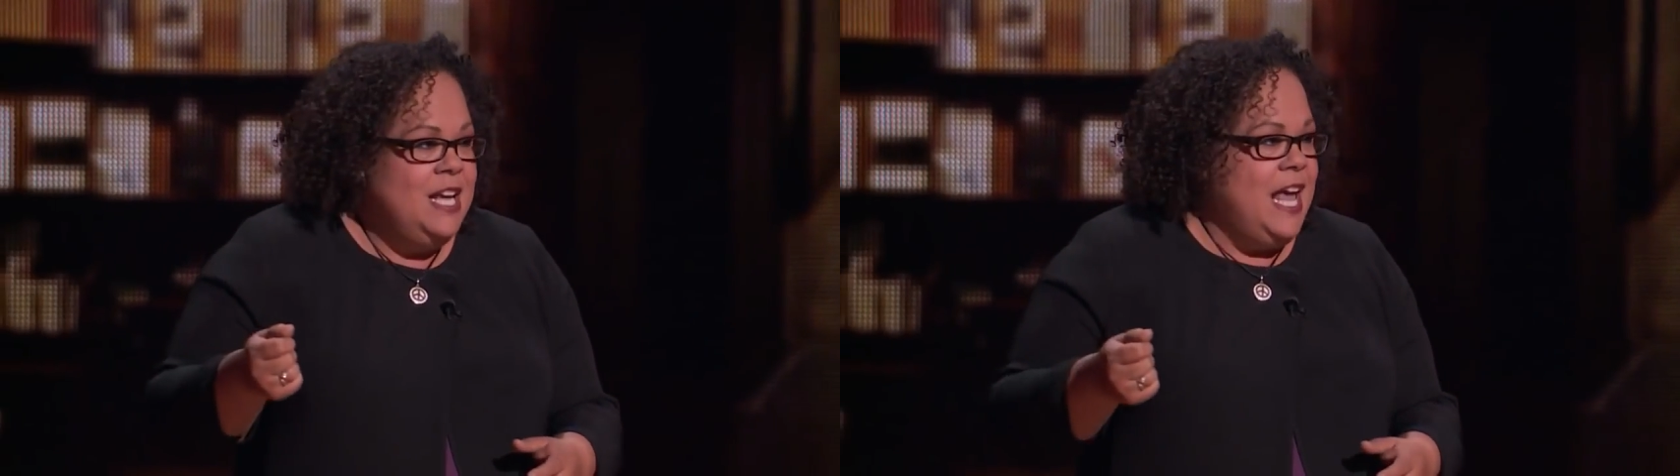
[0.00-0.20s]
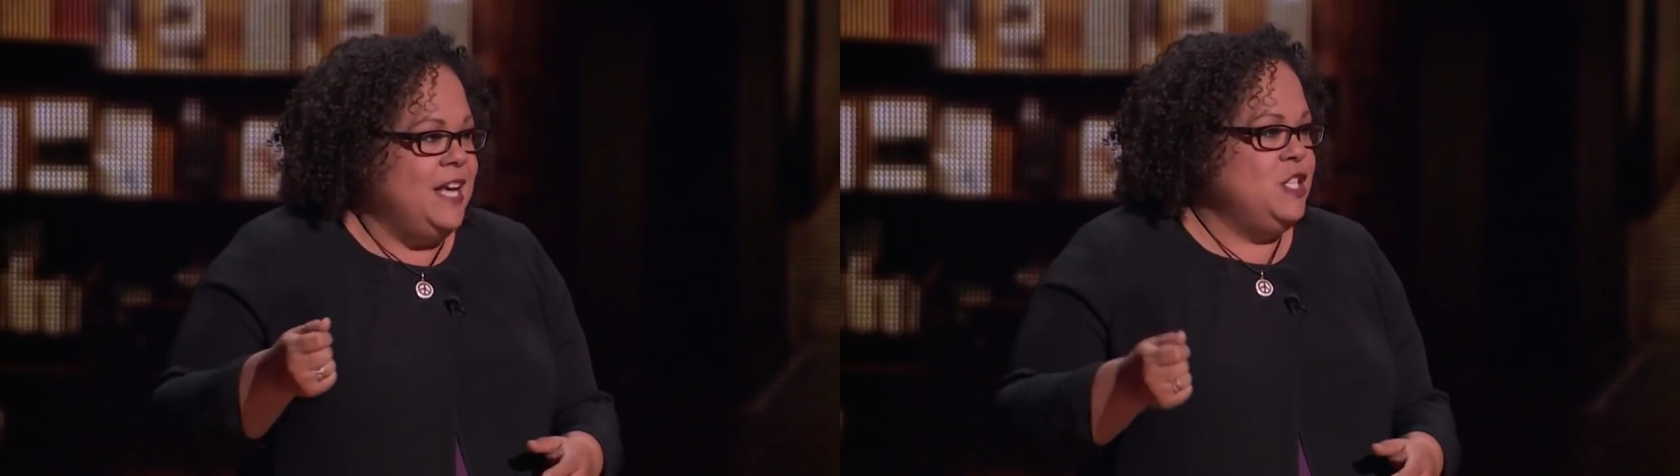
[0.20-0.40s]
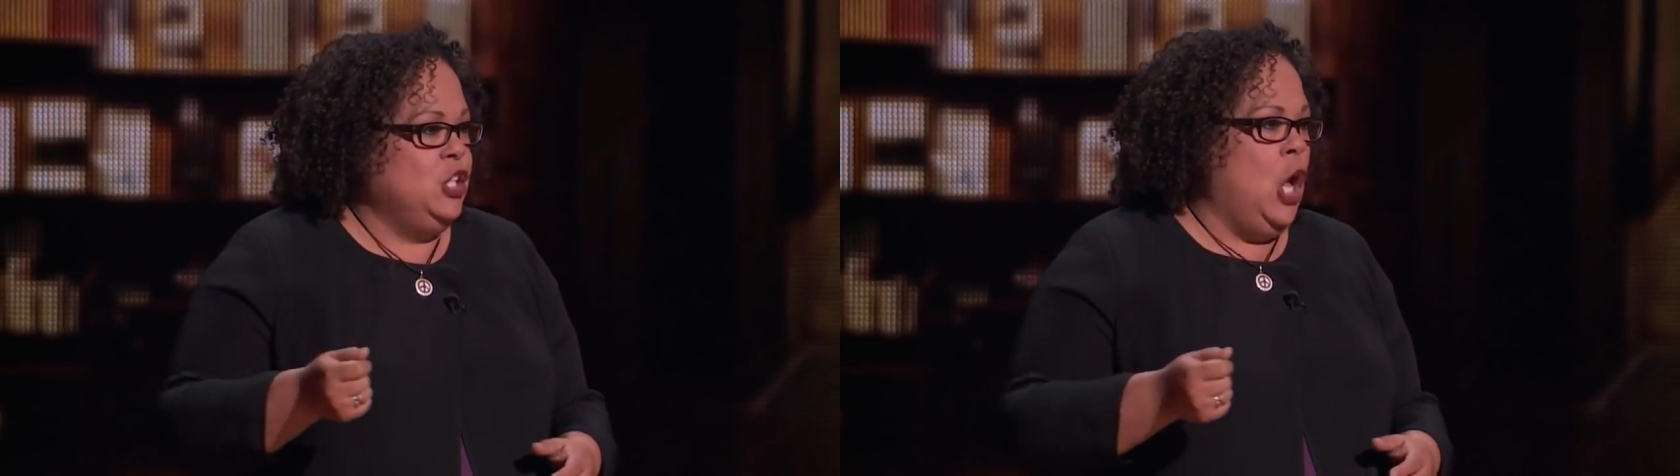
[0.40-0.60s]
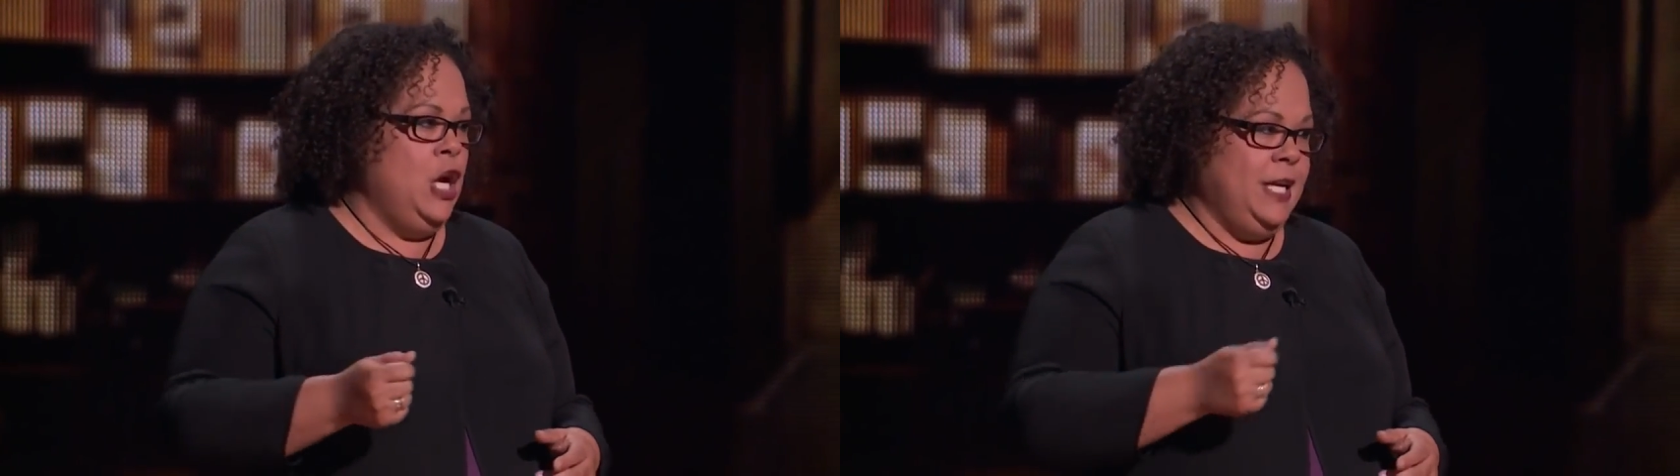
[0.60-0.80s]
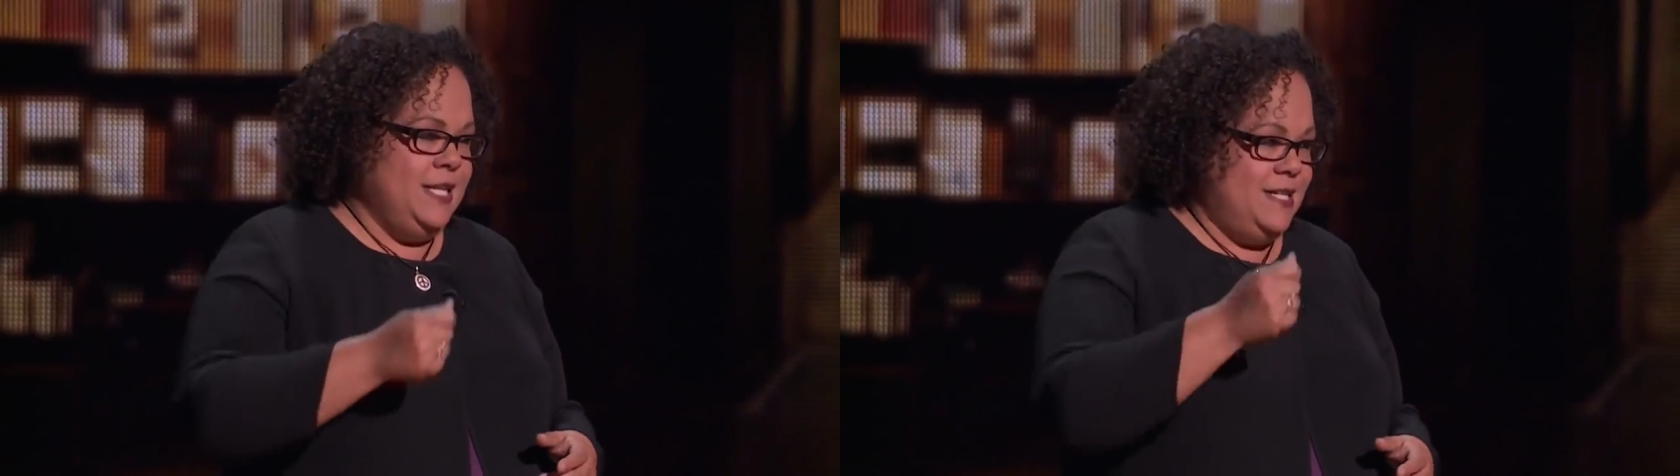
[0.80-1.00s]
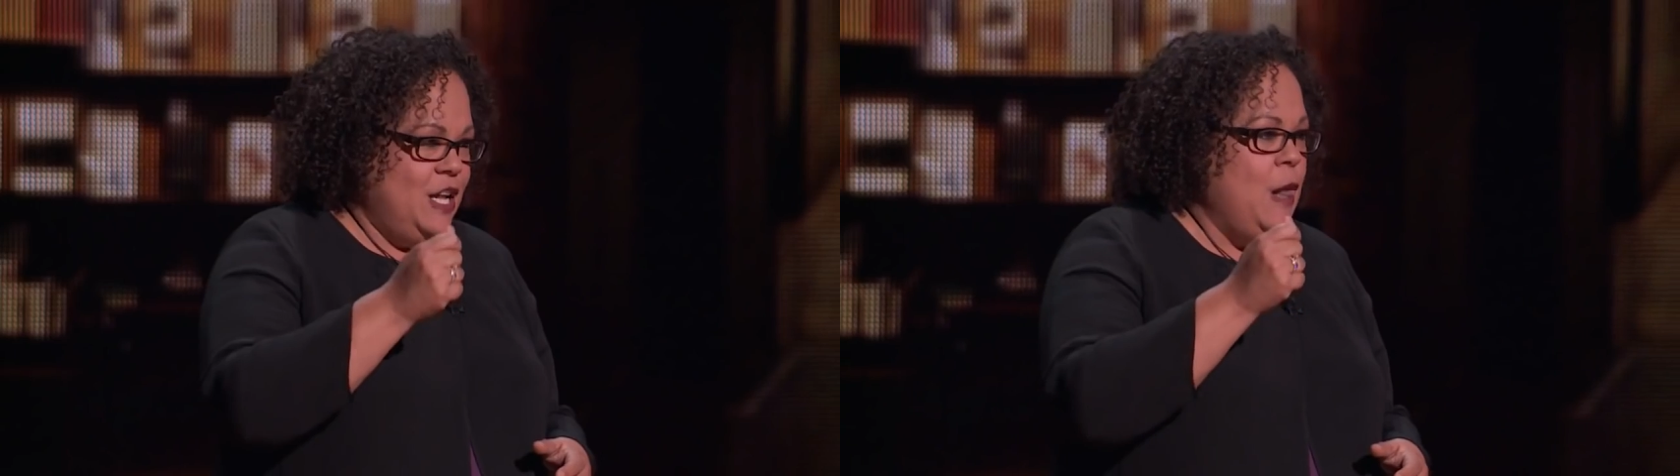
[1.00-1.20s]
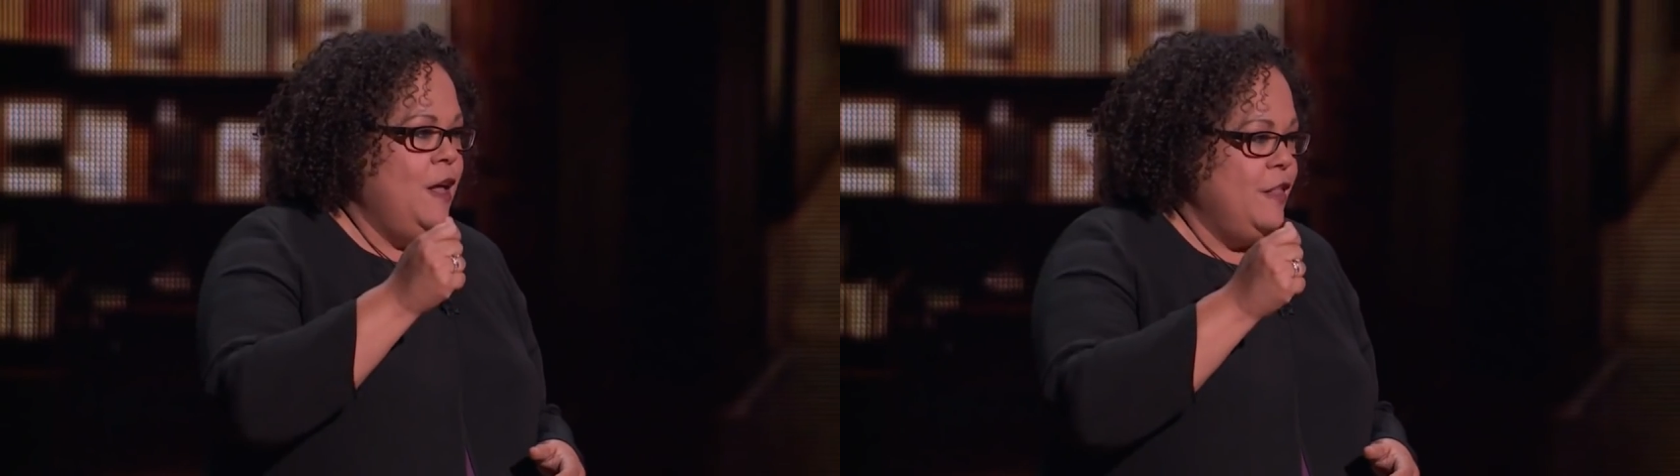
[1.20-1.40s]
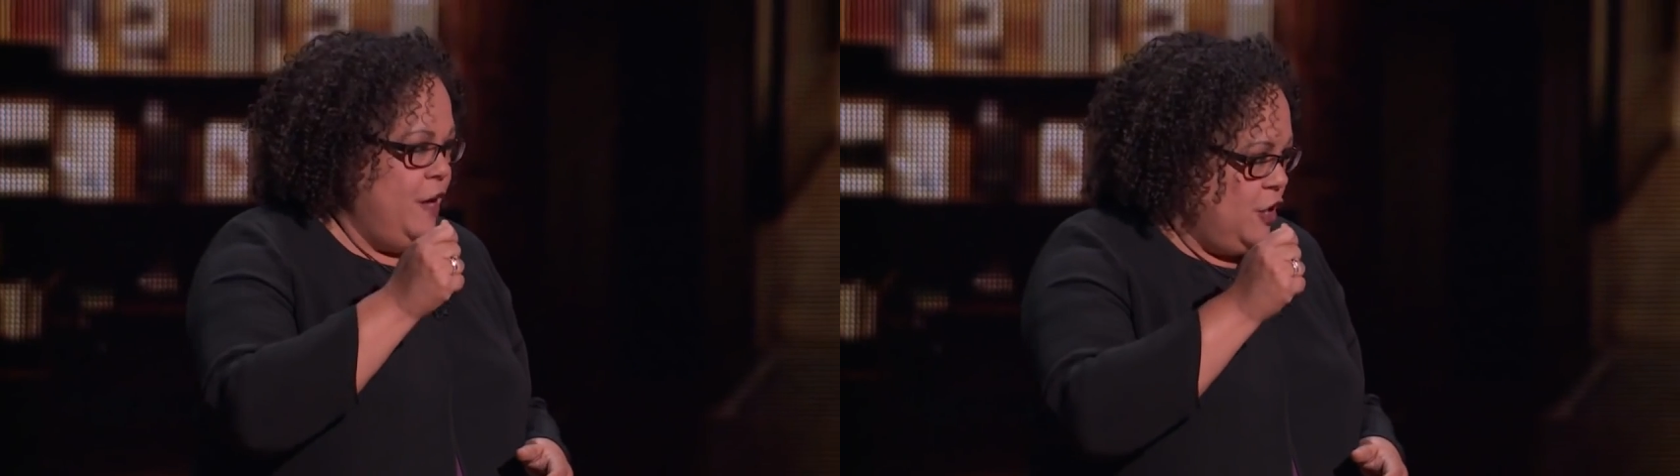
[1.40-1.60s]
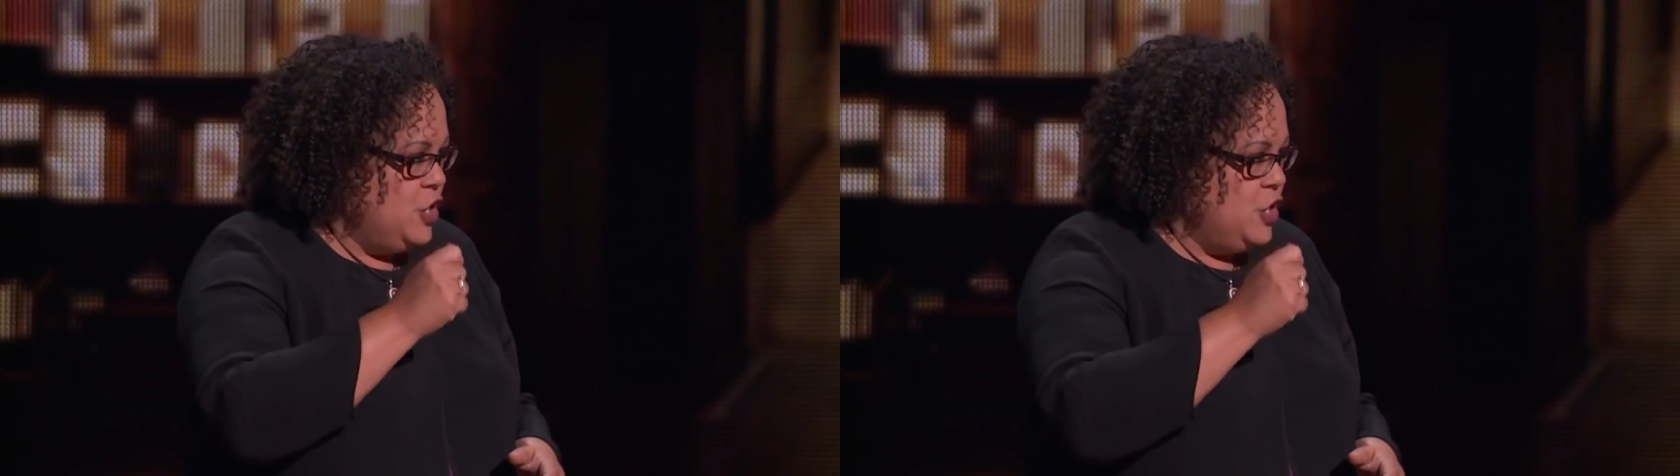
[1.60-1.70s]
as long as they're